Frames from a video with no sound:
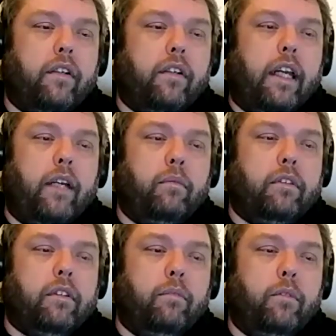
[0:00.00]
games
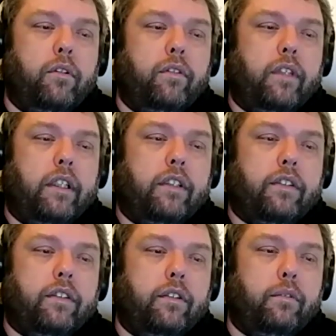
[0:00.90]
to movies
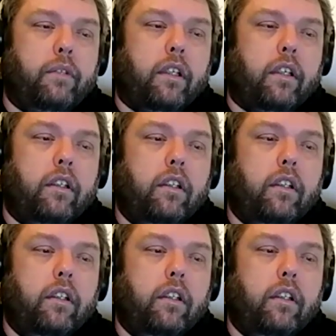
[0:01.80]
to uh,